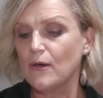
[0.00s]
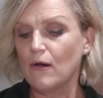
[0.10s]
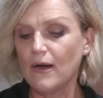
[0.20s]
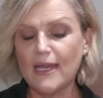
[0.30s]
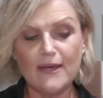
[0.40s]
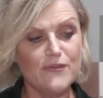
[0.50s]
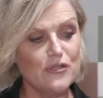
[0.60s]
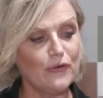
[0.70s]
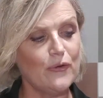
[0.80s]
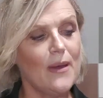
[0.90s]
I love
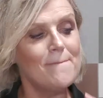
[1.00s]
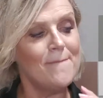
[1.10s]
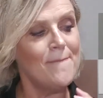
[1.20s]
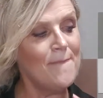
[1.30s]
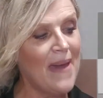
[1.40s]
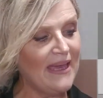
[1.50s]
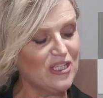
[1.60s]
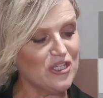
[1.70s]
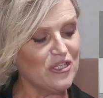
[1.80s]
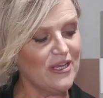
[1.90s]
to
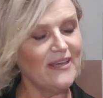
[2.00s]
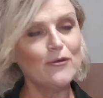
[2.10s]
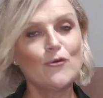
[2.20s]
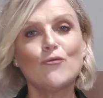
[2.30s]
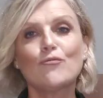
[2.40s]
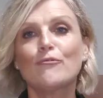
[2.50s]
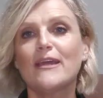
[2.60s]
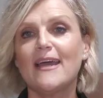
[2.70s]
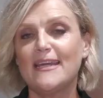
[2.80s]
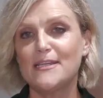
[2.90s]
match and
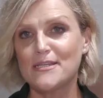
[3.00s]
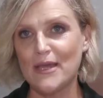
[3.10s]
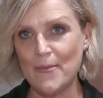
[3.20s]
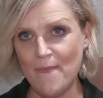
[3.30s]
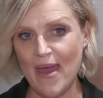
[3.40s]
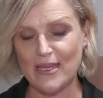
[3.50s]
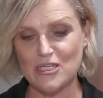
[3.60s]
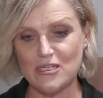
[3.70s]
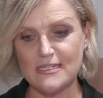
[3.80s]
create a match,